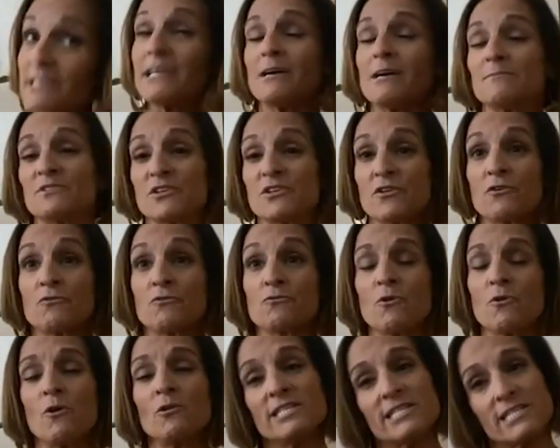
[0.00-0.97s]
come to the
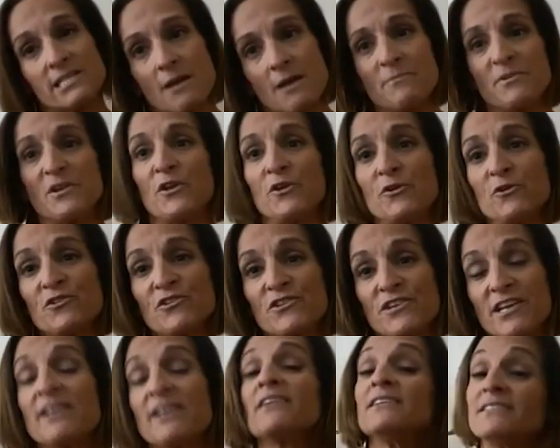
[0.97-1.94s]
Károlyis, come to
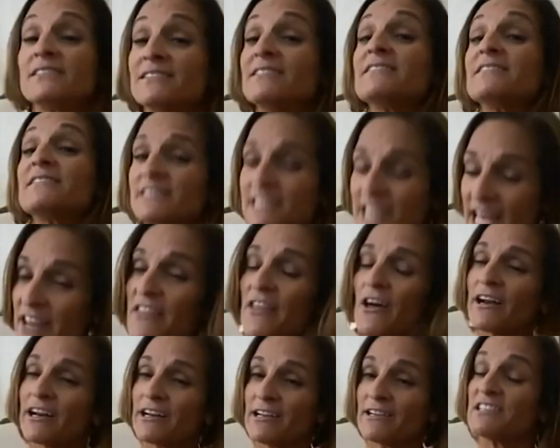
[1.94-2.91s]
Houston, they
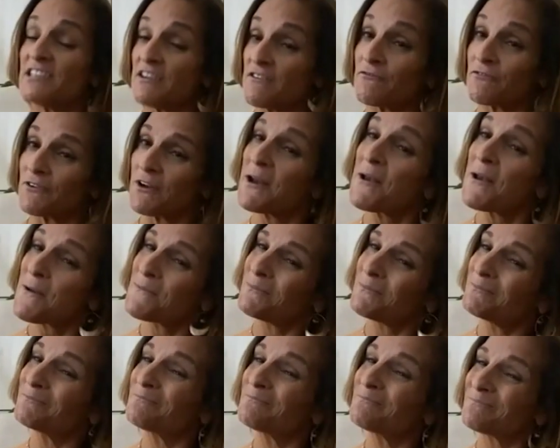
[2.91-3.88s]
thought different.
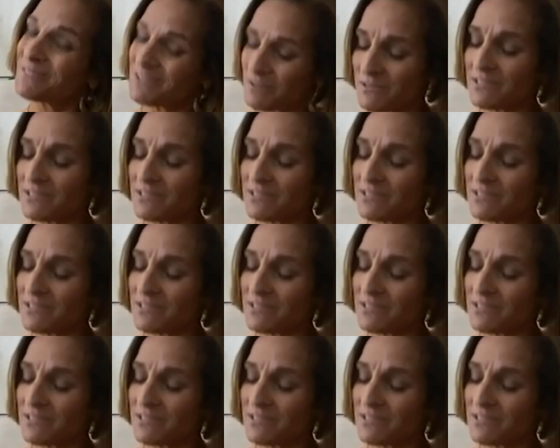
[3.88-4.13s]
So